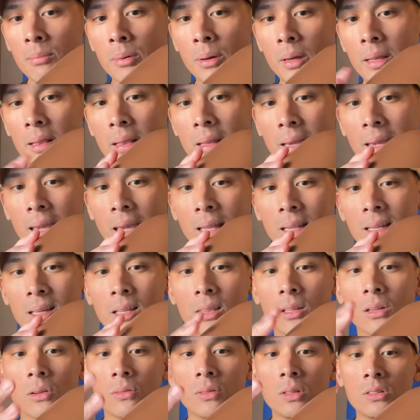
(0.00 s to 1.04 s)
but like any
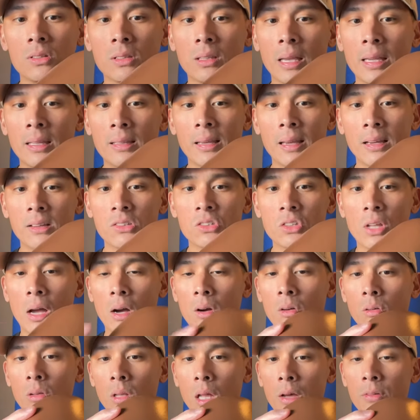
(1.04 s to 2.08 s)
other of these latex
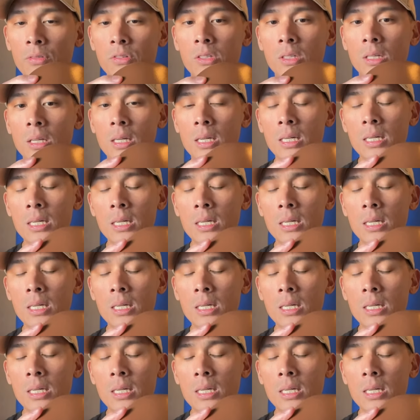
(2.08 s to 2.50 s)
style gloves,